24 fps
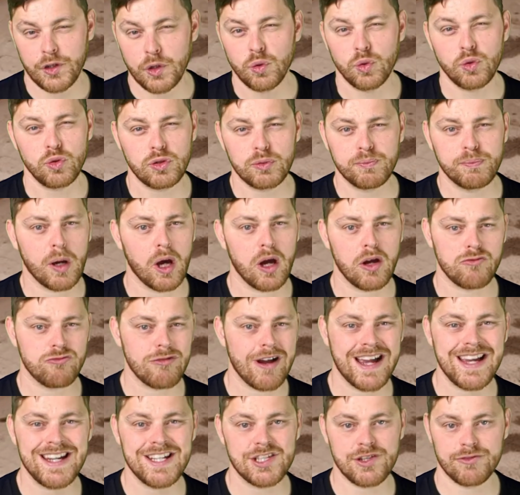fueled by
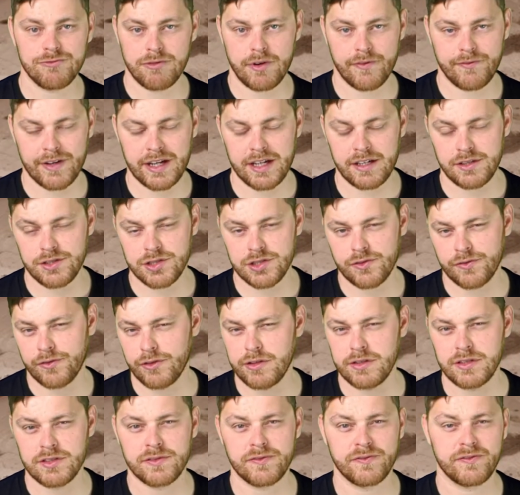rage and revenge
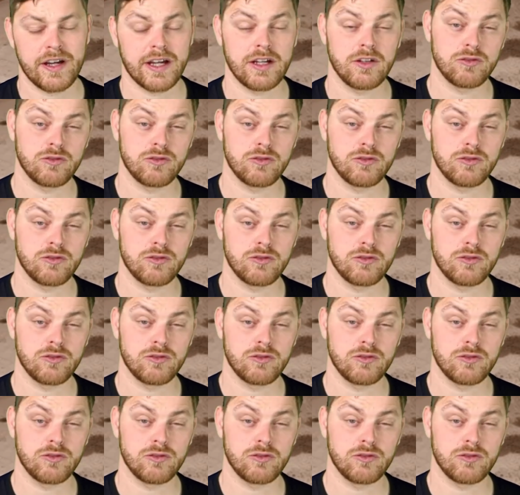for his